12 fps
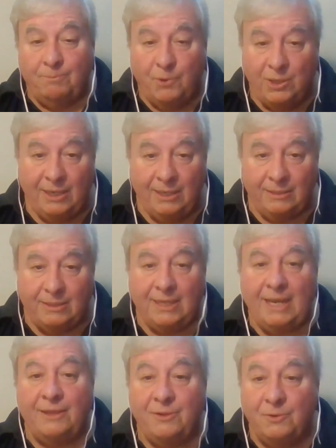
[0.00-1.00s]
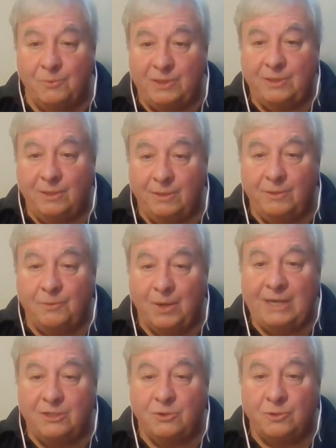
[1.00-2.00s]
putting it together with the
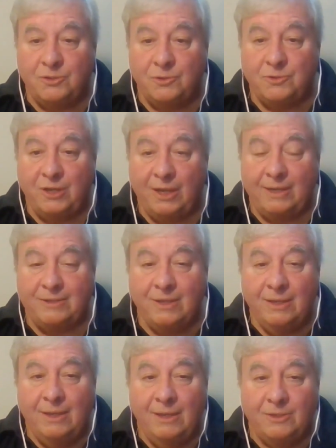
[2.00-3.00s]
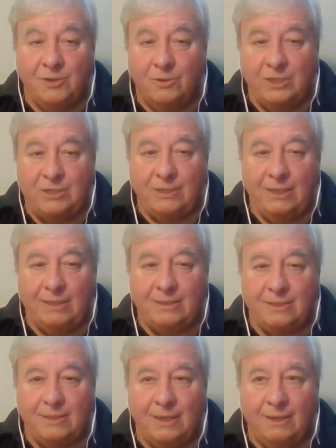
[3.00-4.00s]
right torso size. So
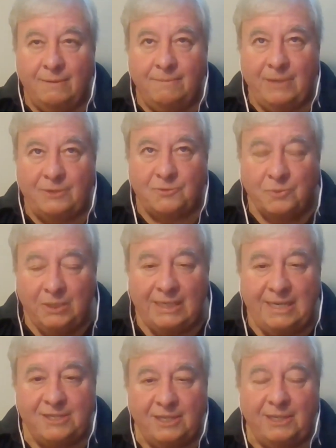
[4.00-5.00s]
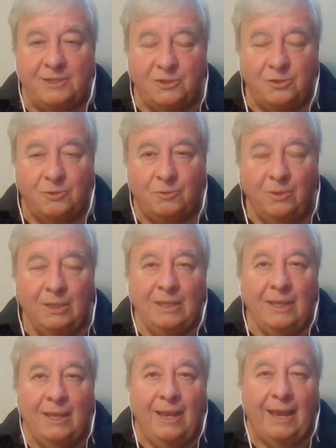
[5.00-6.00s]
it's real easy to do,
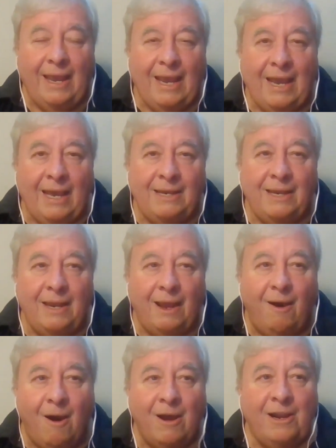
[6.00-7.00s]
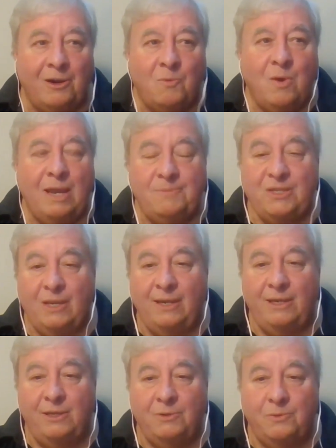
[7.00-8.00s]
and on our
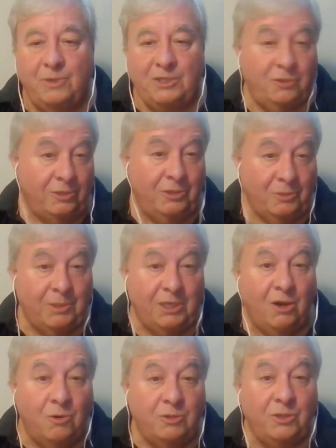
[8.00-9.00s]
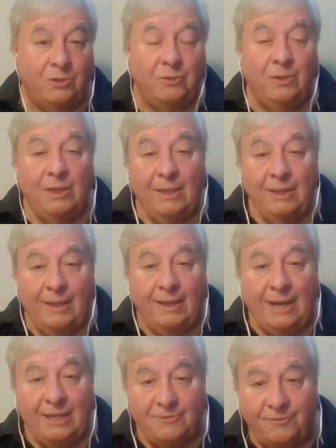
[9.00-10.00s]
website, which you would go to, it
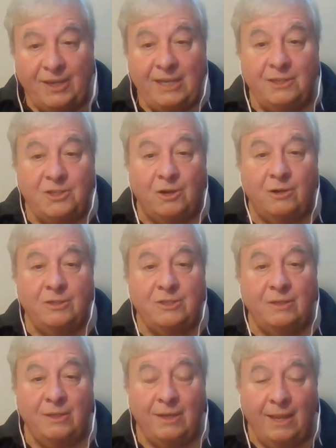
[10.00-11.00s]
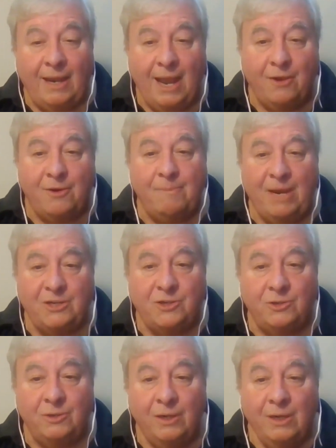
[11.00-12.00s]
has fitting charts and how to
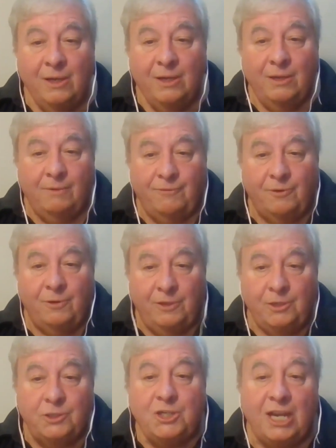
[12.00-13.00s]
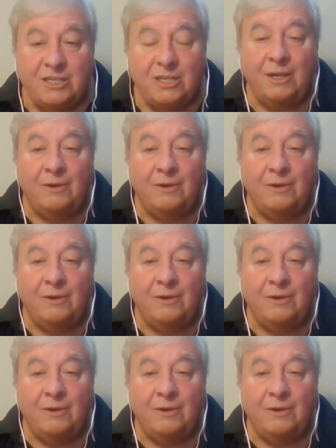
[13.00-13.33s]
measure for your chest